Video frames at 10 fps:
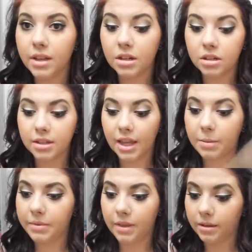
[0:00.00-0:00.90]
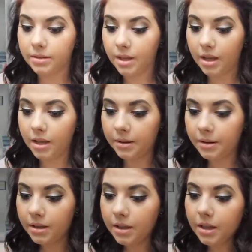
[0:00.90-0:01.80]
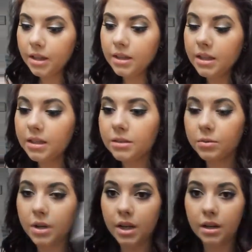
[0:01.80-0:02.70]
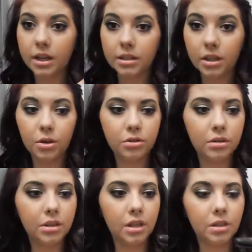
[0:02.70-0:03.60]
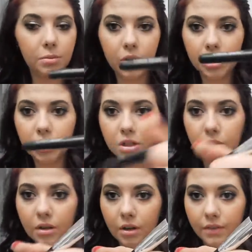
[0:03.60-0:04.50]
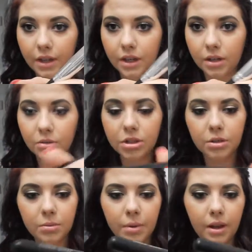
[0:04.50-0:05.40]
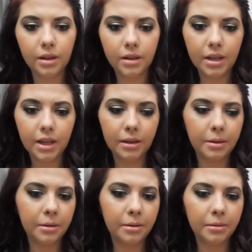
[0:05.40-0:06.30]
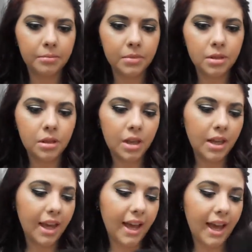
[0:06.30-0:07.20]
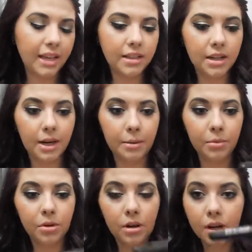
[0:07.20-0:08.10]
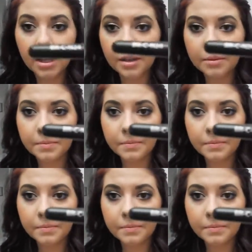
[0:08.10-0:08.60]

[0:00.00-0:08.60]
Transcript: They just came in that set. This one is a Coastal Scents brush too. I don't think I told you, but it has a number on it.